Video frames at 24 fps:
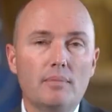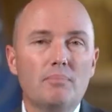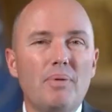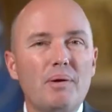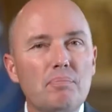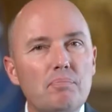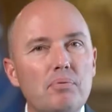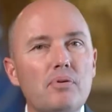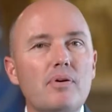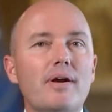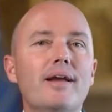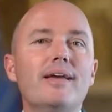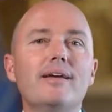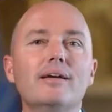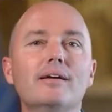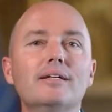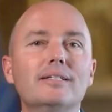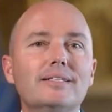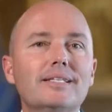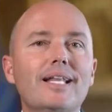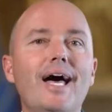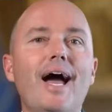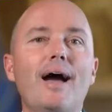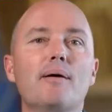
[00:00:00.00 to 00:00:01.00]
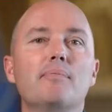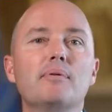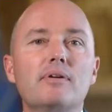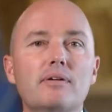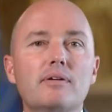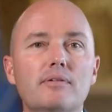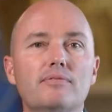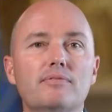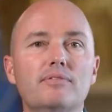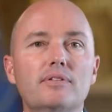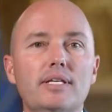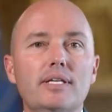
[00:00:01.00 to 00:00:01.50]
By praying
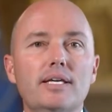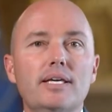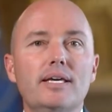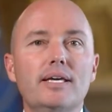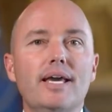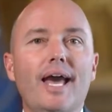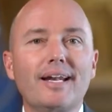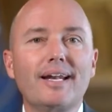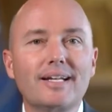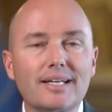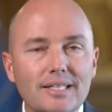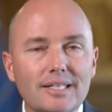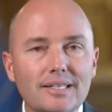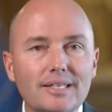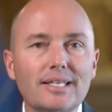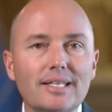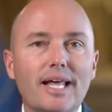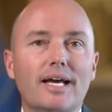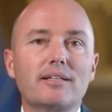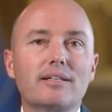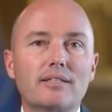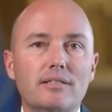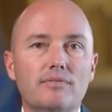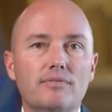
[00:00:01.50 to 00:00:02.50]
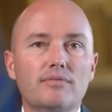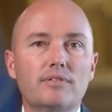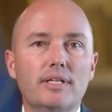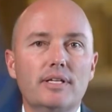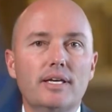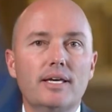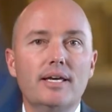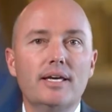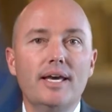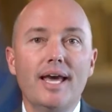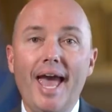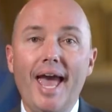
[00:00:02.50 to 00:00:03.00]
collaboratively and
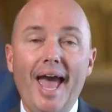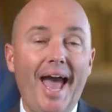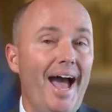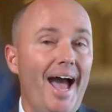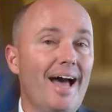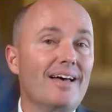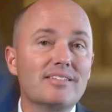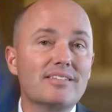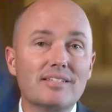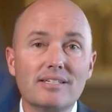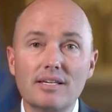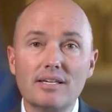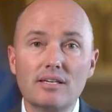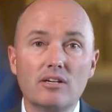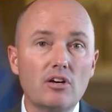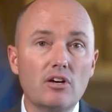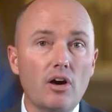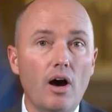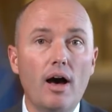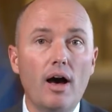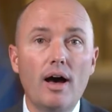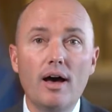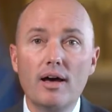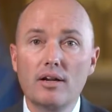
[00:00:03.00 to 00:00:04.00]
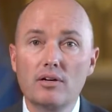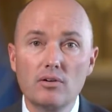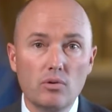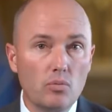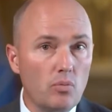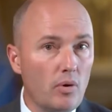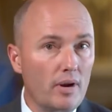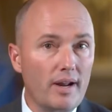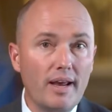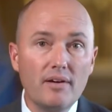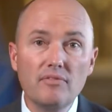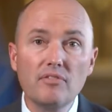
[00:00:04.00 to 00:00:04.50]
collectively, asking God or
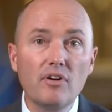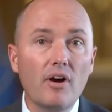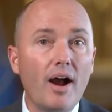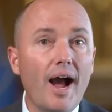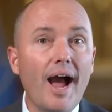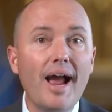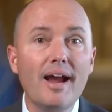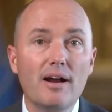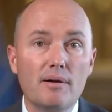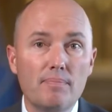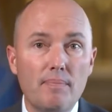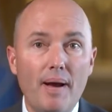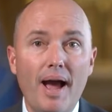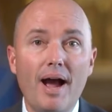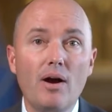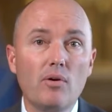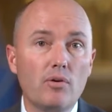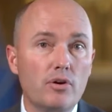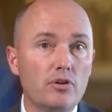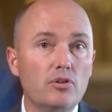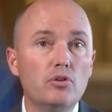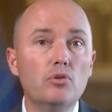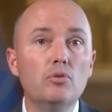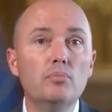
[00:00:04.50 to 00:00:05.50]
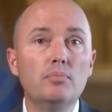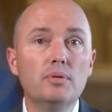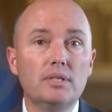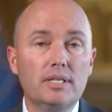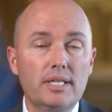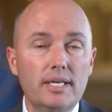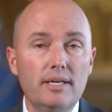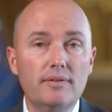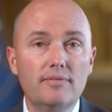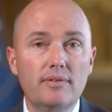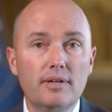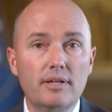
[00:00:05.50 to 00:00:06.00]
whatever higher power you
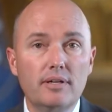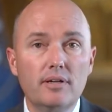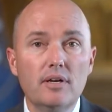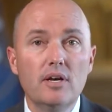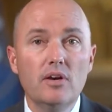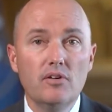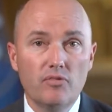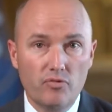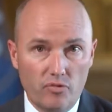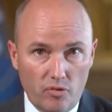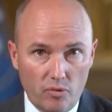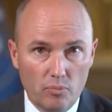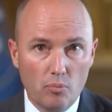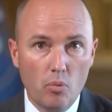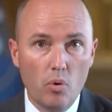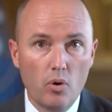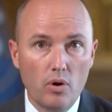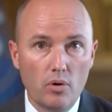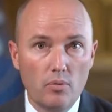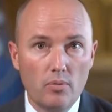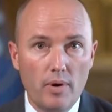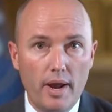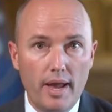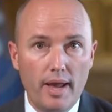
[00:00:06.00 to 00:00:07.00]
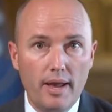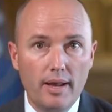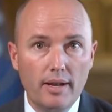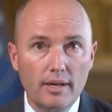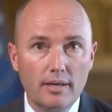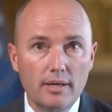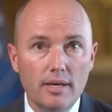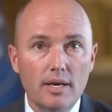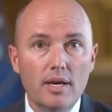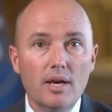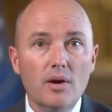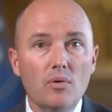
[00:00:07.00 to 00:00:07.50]
believe in for more rain,
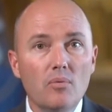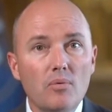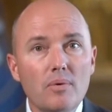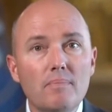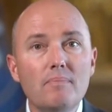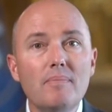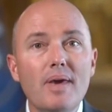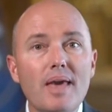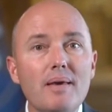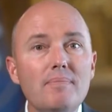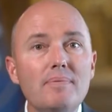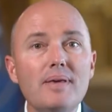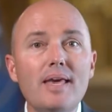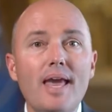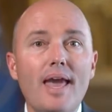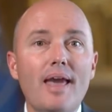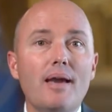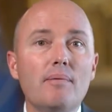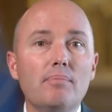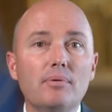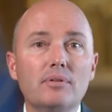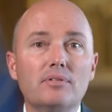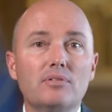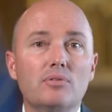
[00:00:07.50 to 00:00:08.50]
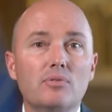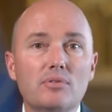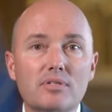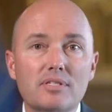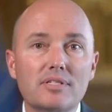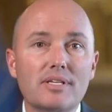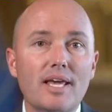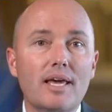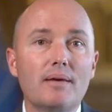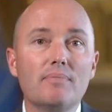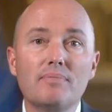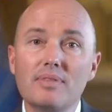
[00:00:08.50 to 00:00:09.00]
we may be able to
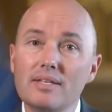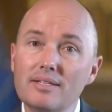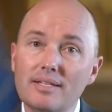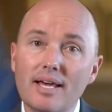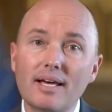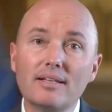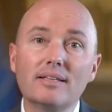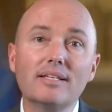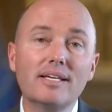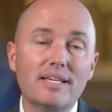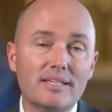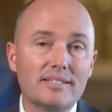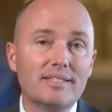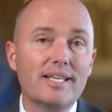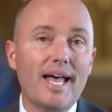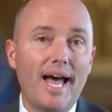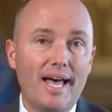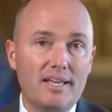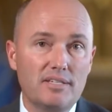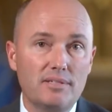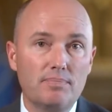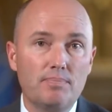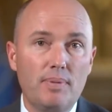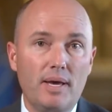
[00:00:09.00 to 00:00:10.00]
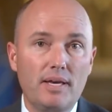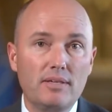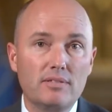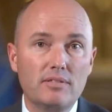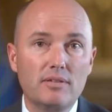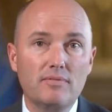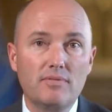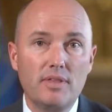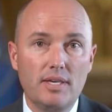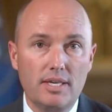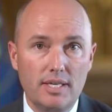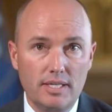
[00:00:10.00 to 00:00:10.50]
escape the deadliest aspects
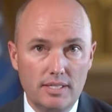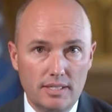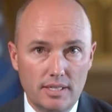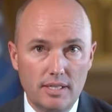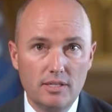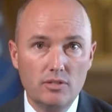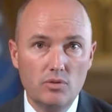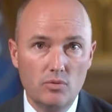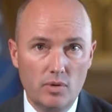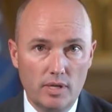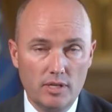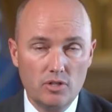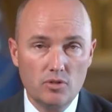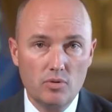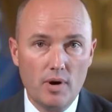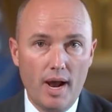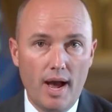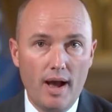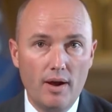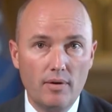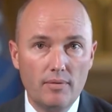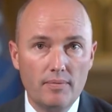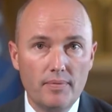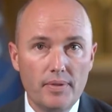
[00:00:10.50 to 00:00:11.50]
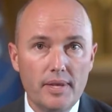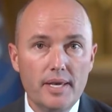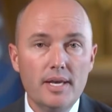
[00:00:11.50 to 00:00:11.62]
of the continuing drought.